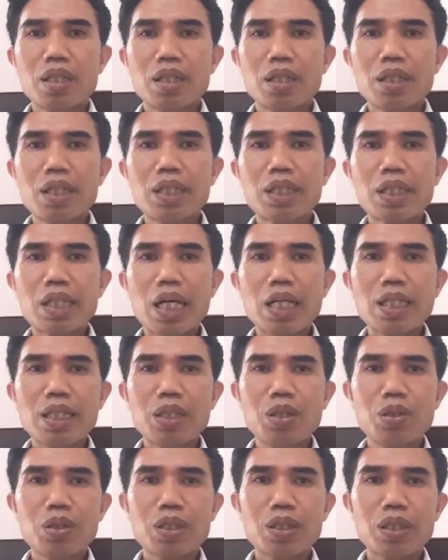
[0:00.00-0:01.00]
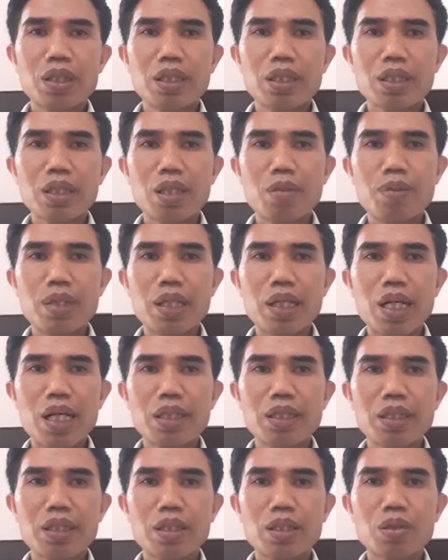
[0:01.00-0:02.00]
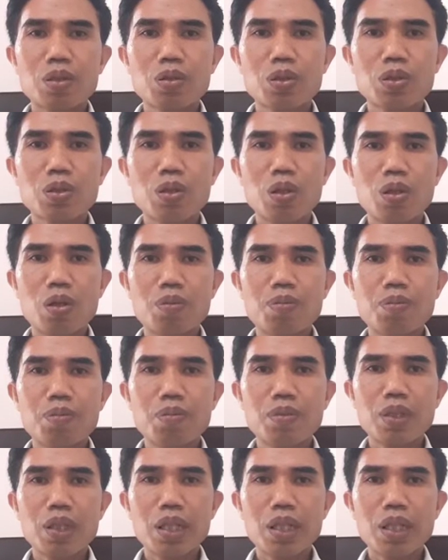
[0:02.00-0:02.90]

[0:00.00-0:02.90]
This study used discriminant analysis to solve